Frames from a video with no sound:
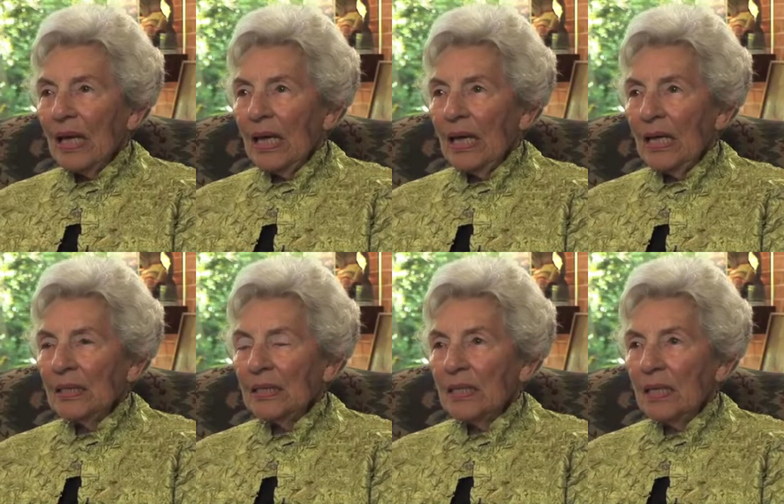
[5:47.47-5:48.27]

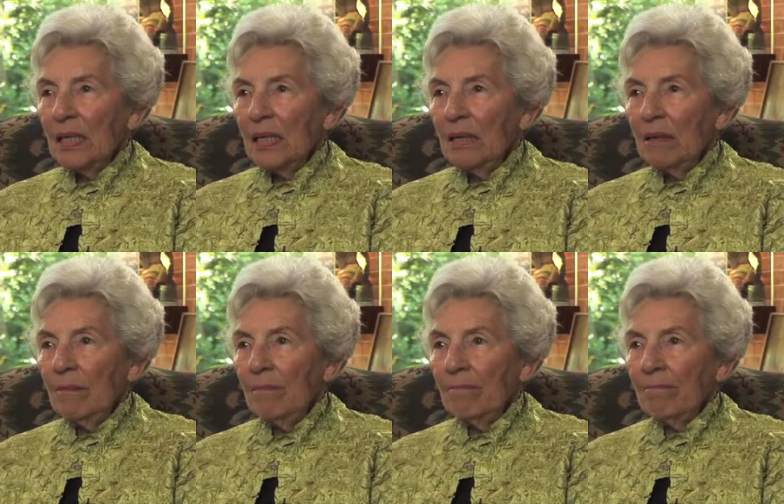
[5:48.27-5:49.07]
And
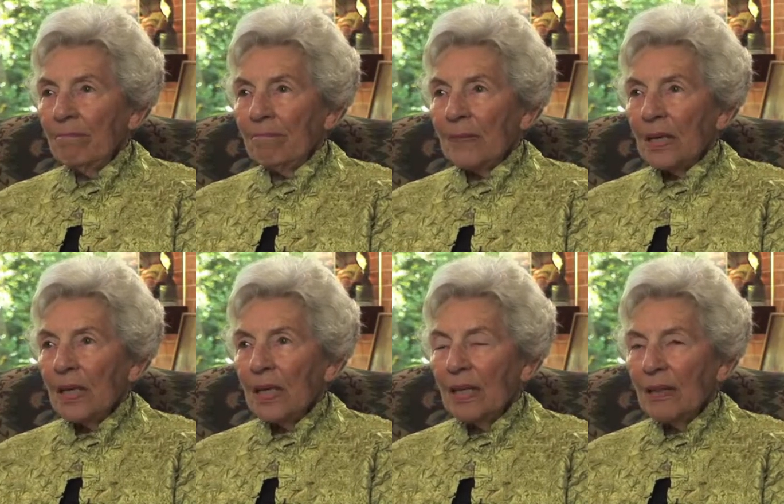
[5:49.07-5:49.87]
um,
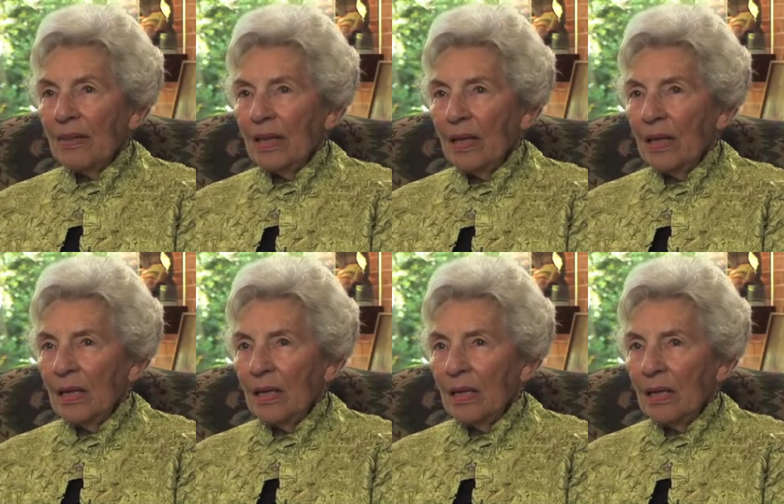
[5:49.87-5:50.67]

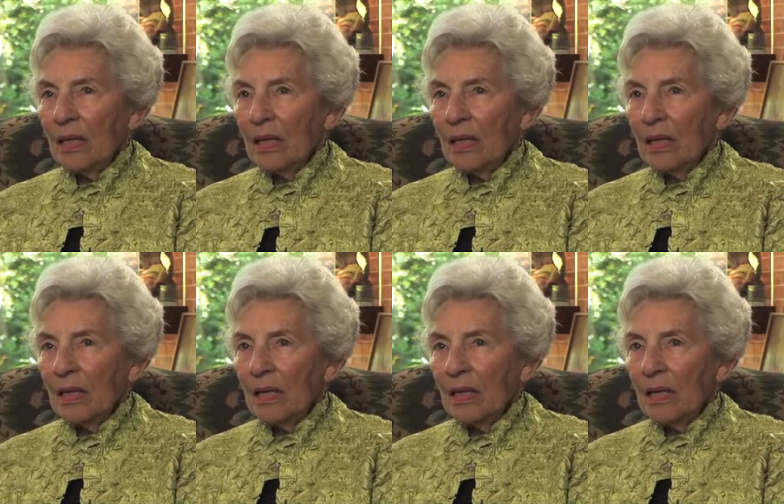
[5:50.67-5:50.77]
then